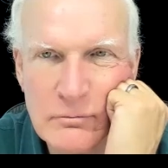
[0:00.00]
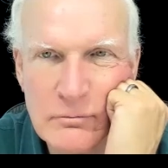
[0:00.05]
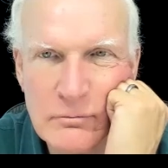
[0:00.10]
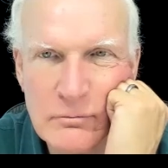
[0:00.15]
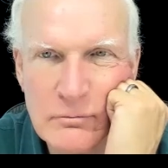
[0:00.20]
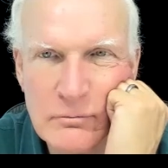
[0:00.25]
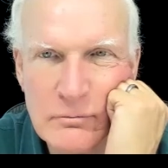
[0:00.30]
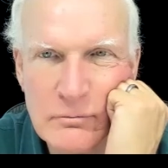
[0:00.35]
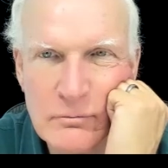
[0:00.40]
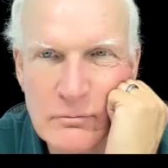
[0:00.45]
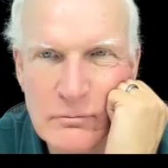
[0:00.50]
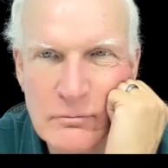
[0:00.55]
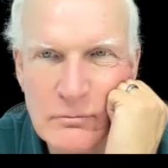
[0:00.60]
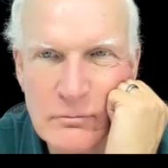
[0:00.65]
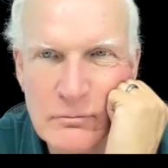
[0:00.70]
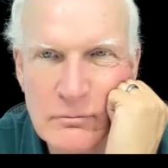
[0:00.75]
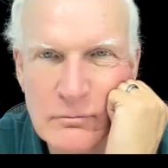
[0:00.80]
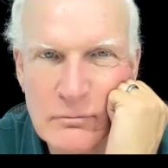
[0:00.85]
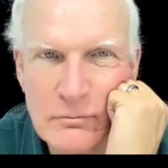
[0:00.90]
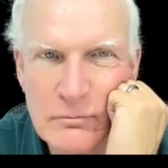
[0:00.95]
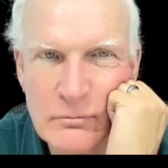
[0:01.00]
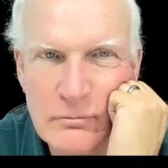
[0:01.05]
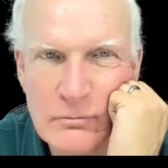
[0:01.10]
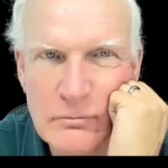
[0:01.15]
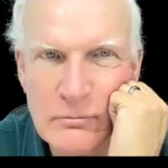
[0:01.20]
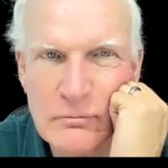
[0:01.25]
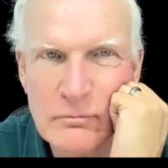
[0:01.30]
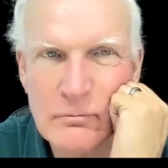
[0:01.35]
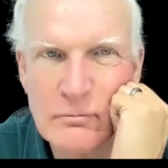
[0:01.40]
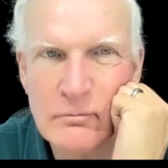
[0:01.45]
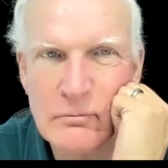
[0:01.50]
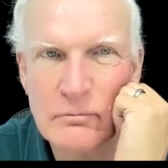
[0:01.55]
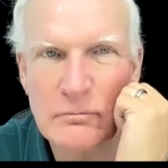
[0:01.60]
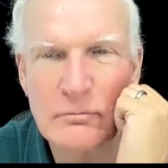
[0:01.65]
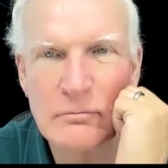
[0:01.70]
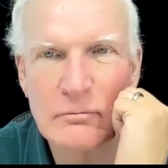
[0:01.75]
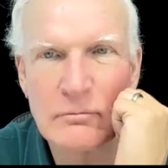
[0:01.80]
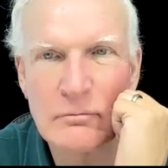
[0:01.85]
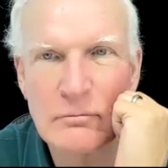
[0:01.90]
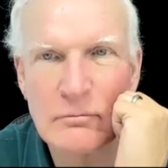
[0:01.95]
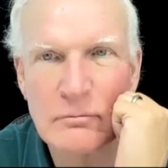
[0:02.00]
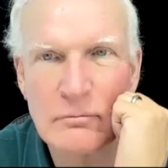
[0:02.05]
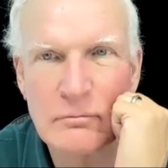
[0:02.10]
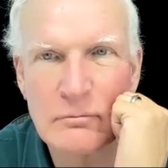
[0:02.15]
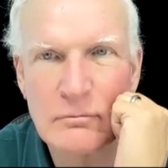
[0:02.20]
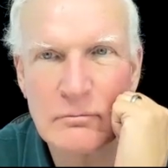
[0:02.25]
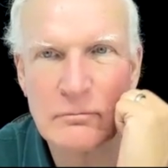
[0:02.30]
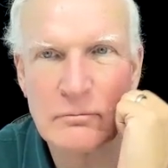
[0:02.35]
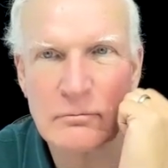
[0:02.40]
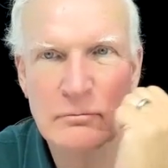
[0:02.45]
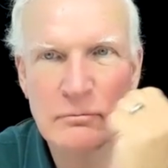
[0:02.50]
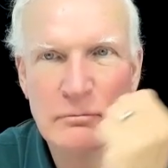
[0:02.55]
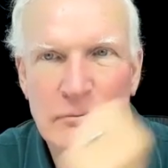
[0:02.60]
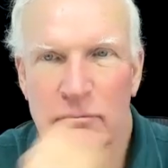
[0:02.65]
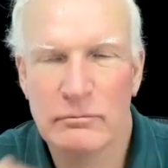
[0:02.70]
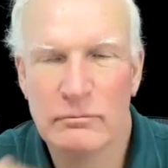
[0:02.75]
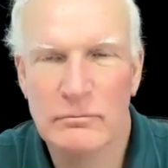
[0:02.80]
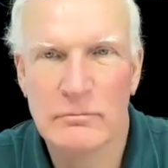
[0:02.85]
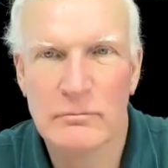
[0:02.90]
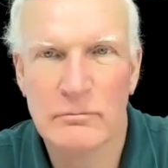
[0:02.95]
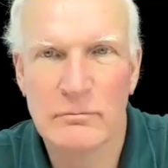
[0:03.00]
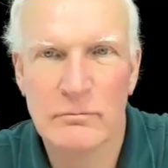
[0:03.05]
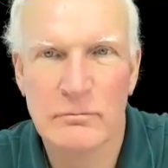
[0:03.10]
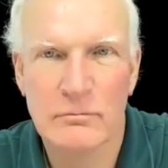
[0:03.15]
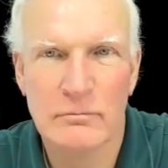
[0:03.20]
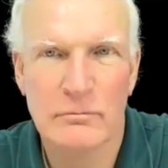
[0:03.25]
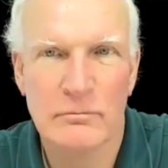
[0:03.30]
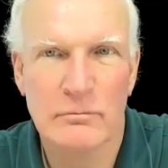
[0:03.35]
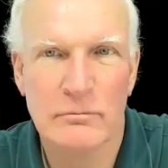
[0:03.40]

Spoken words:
[no speech]